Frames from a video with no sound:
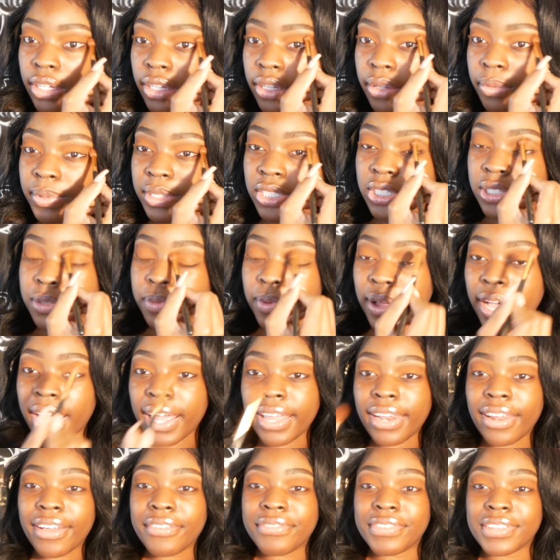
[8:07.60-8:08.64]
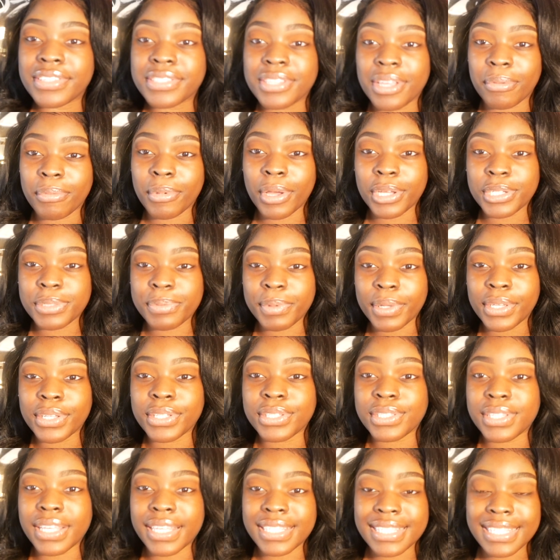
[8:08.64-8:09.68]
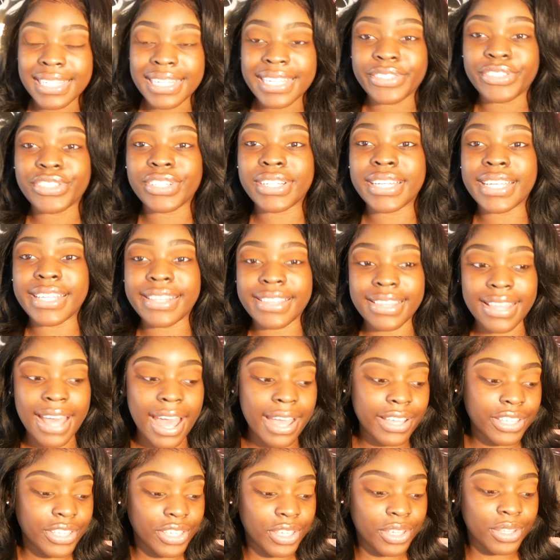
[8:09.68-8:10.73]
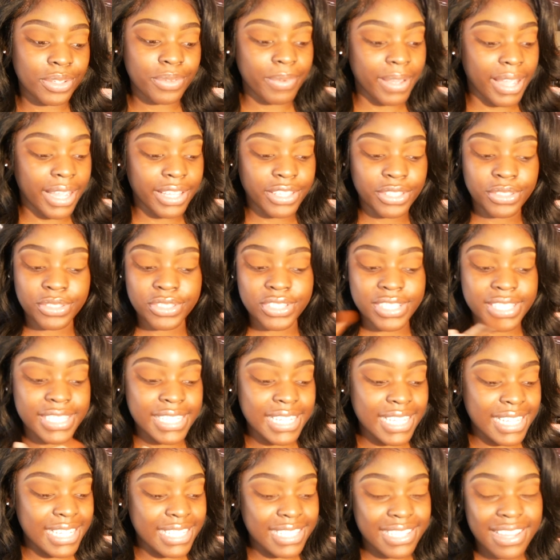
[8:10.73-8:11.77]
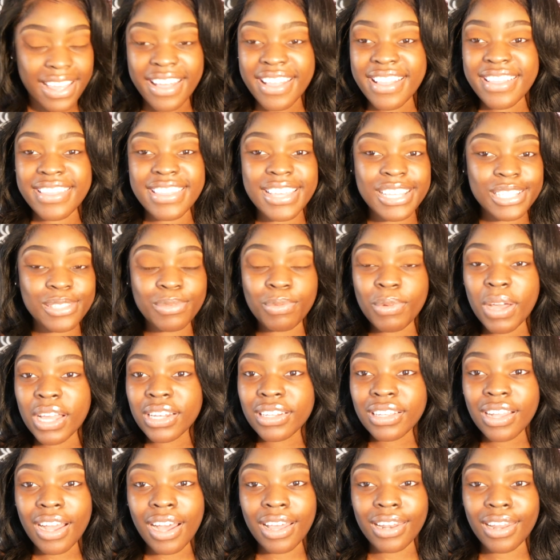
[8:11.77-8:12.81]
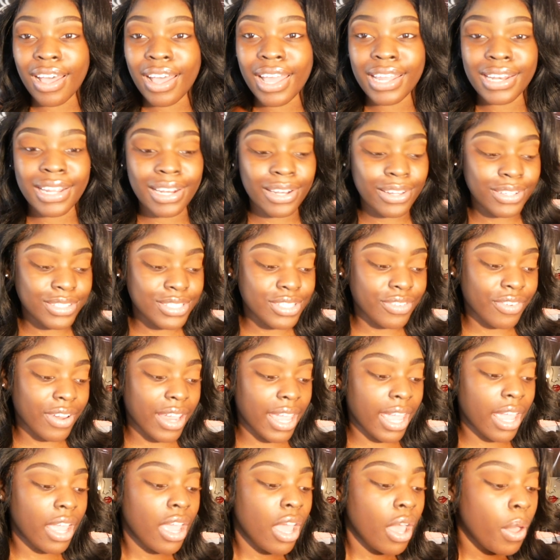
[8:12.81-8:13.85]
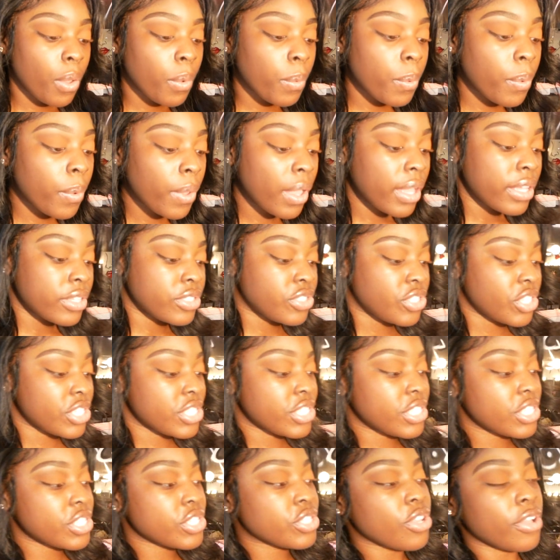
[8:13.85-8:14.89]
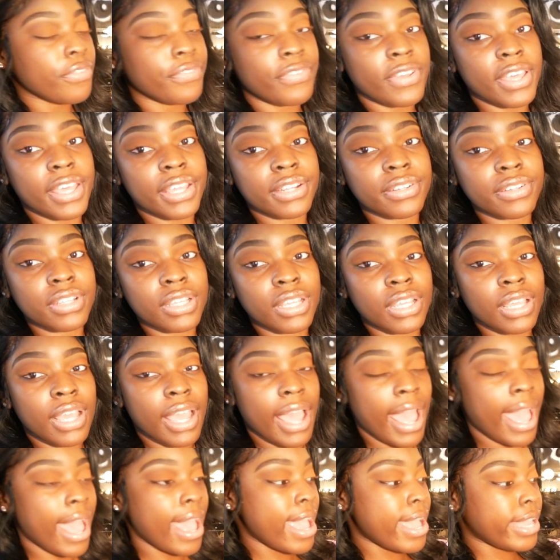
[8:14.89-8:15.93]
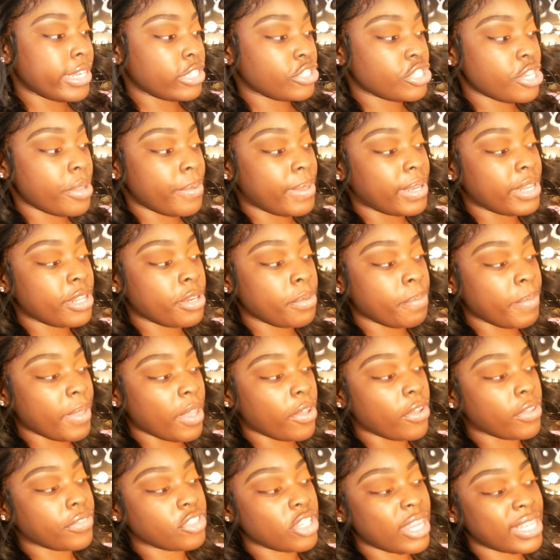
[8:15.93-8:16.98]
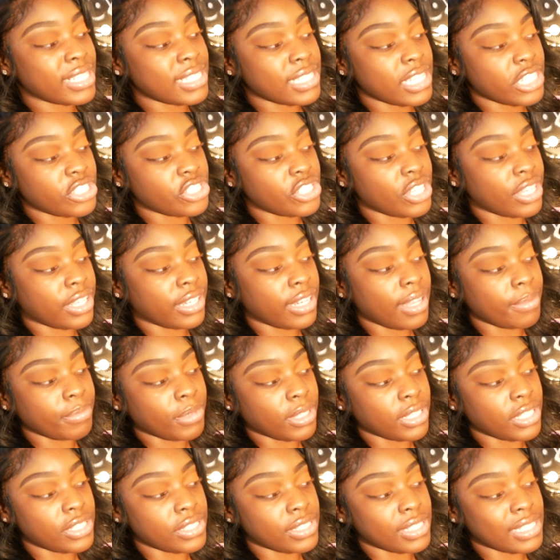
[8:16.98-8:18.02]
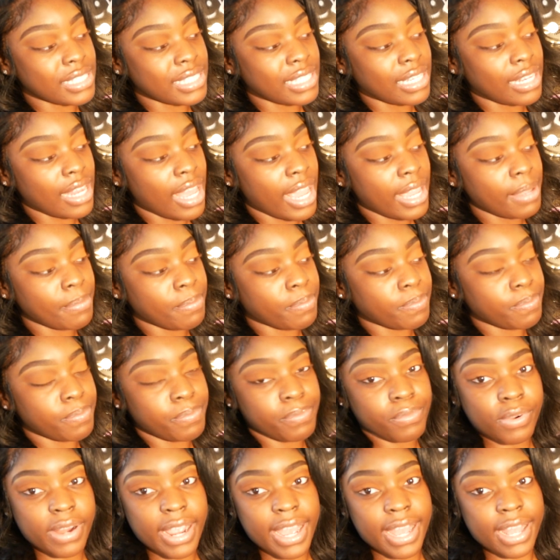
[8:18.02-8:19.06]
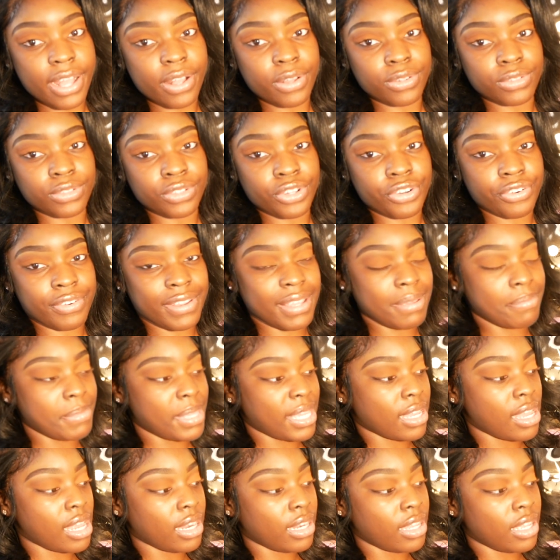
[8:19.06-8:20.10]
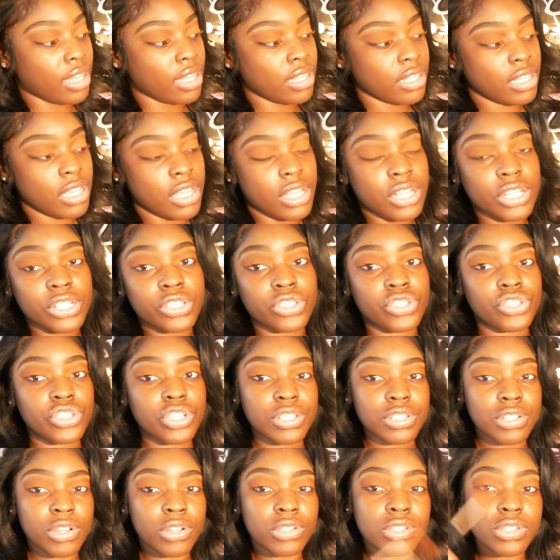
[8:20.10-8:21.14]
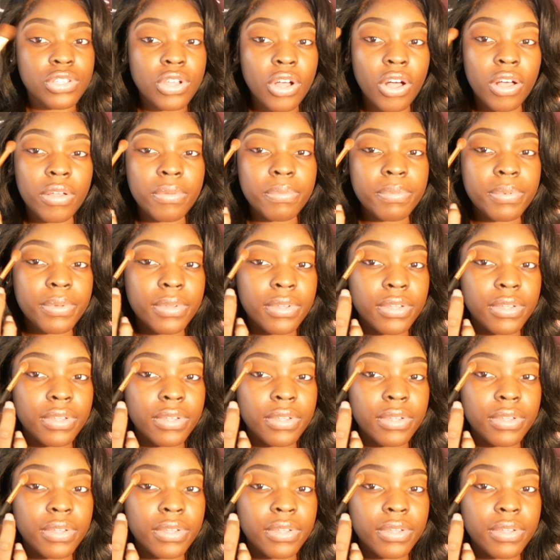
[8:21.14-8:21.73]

which is why I love it so much, because it's literally that good where you just need this one colour and it looks great. Just to soften and show a little bit of transition, I'm going to use this light brown creamy colour just on top,